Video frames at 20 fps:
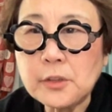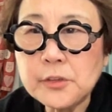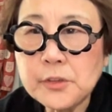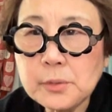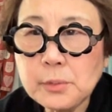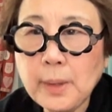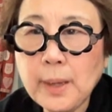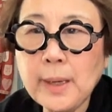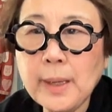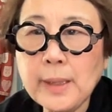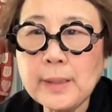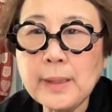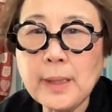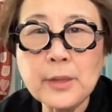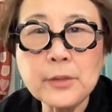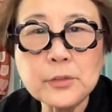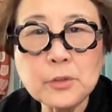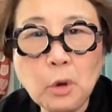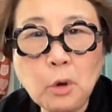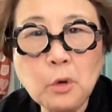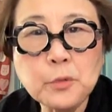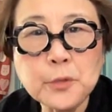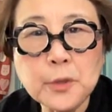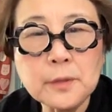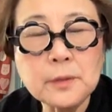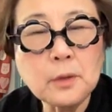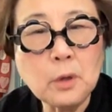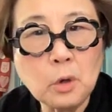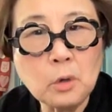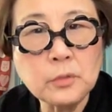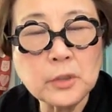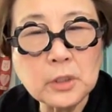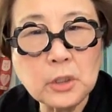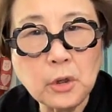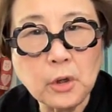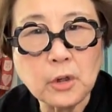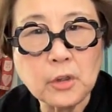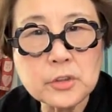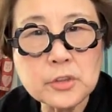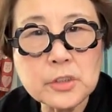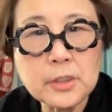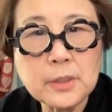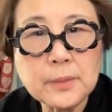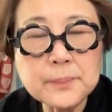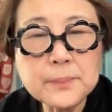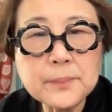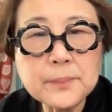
swelling is often overlooked.